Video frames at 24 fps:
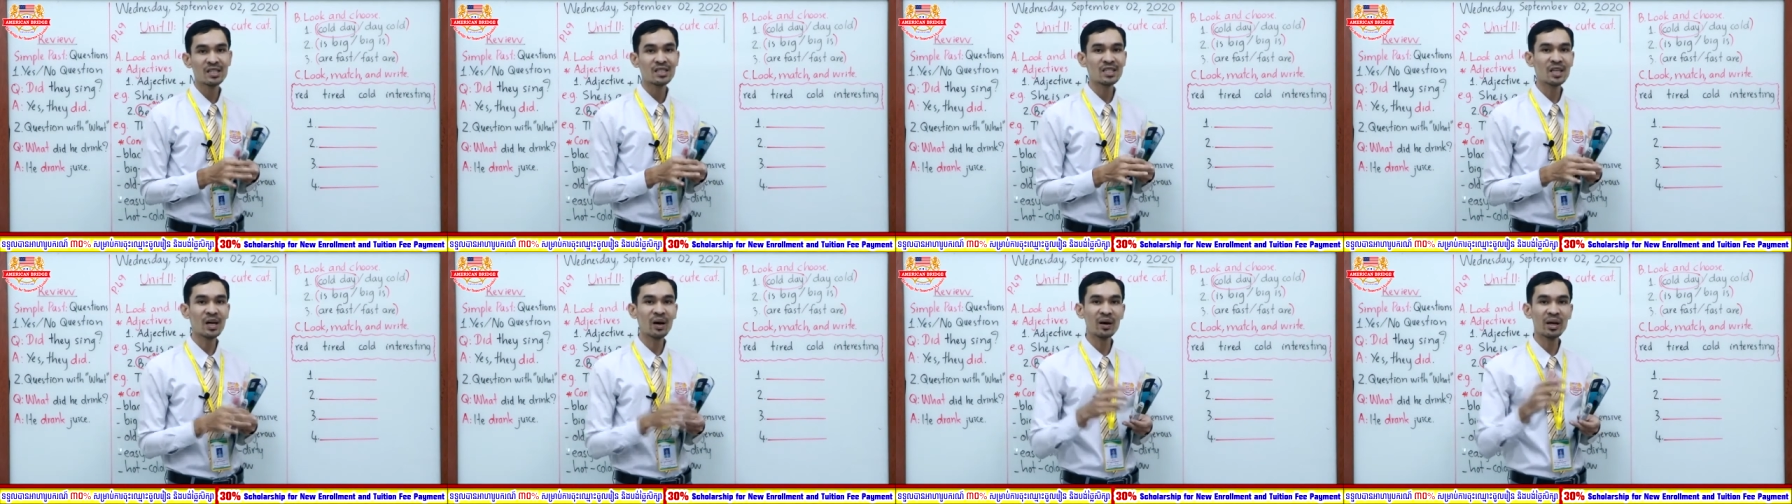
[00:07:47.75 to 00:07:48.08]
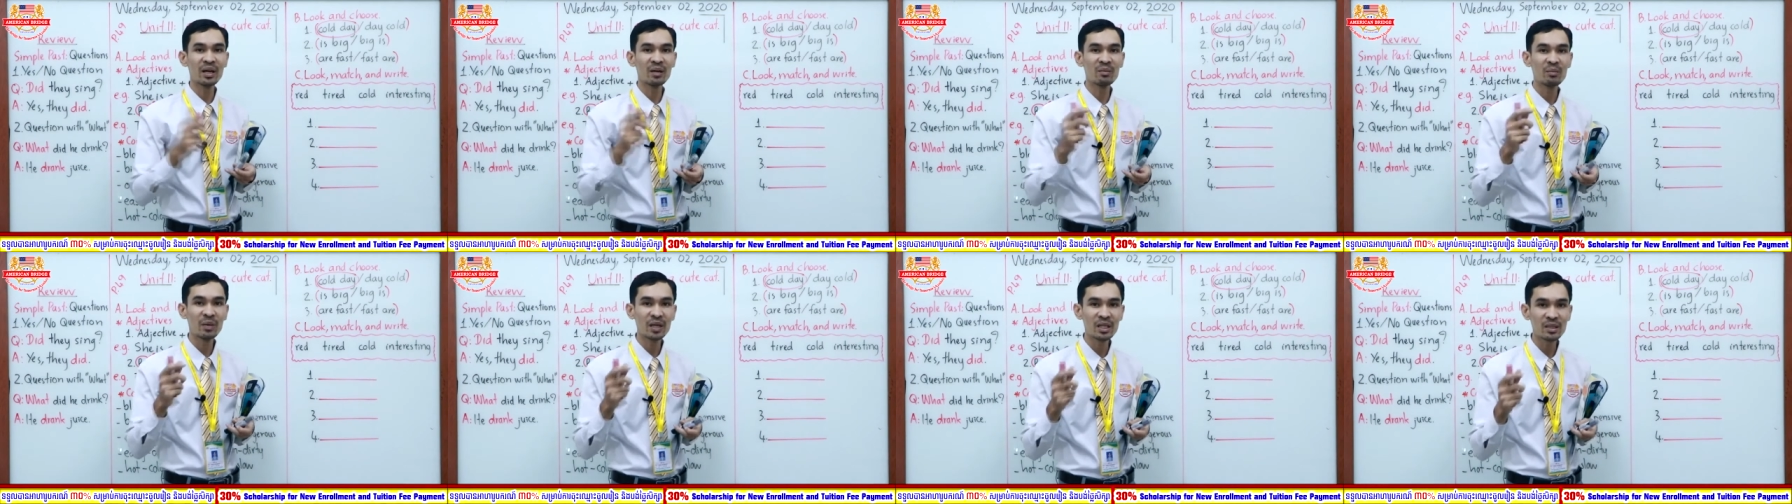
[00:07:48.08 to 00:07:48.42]
So
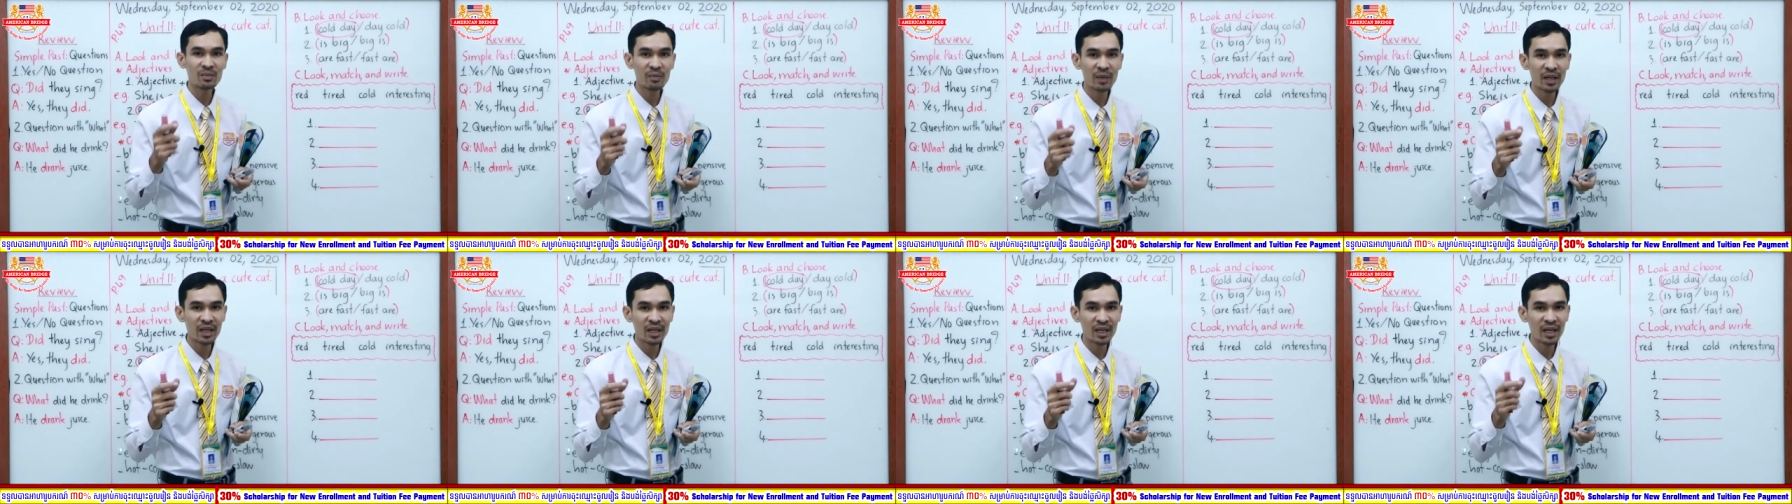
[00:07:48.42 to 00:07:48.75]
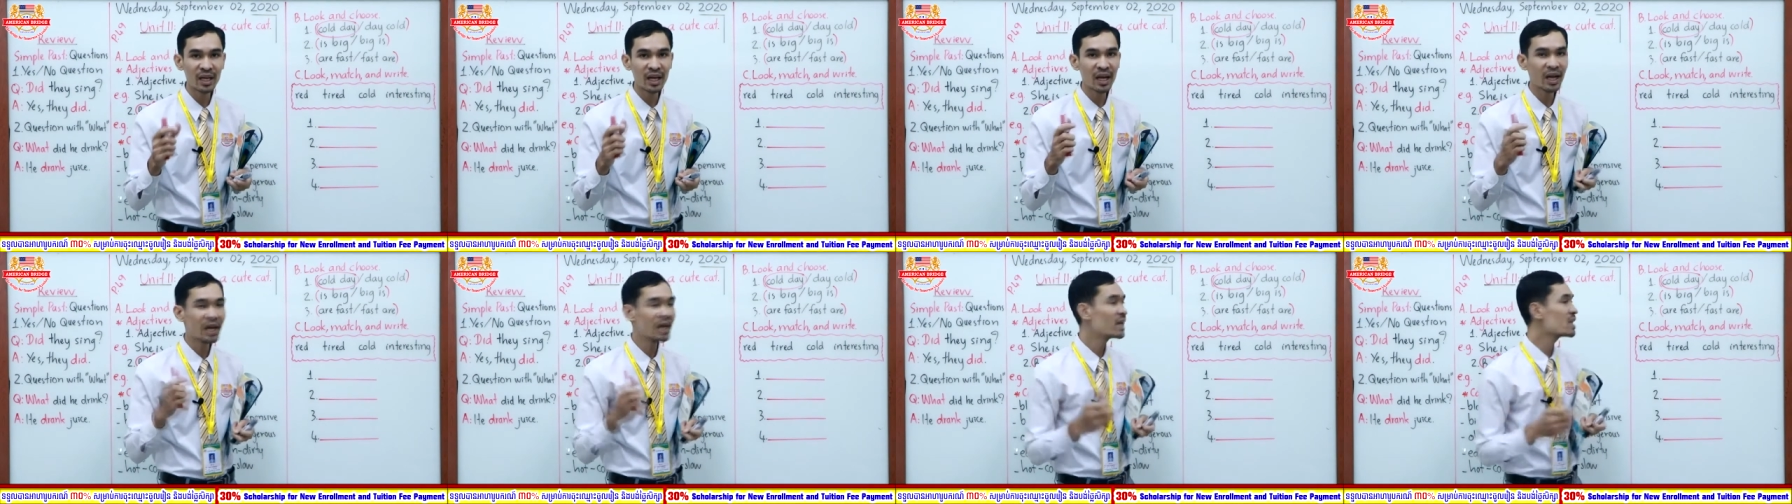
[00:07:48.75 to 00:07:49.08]
it must be
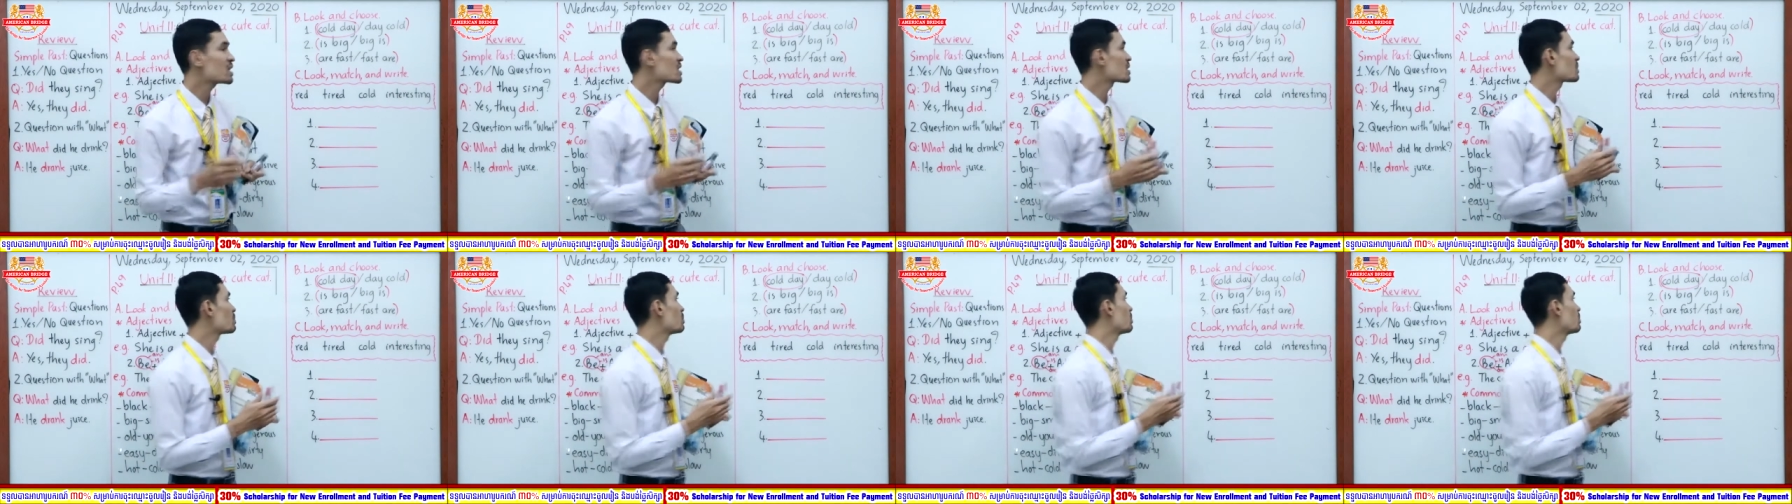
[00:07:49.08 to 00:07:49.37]
is